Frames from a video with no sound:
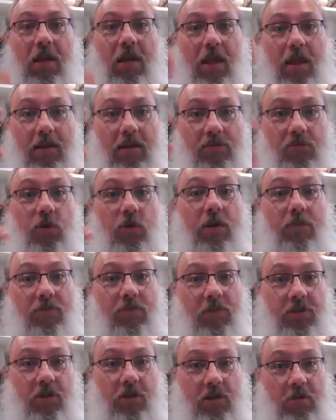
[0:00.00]
And it's one
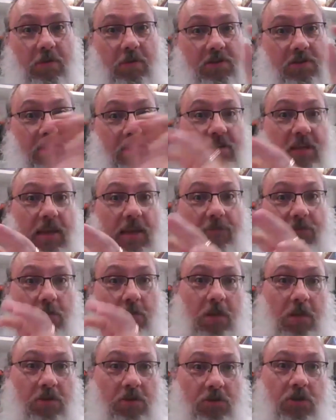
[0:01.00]
of the documents that David
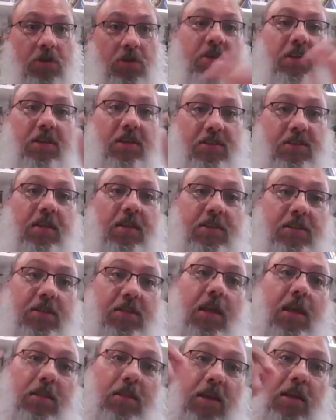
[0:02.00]
mentioned is
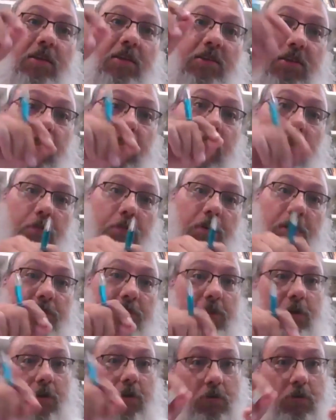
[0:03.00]
inside the NZIP
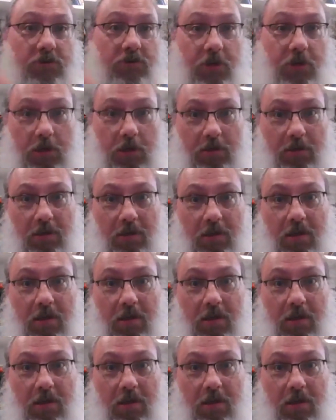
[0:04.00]
secure site.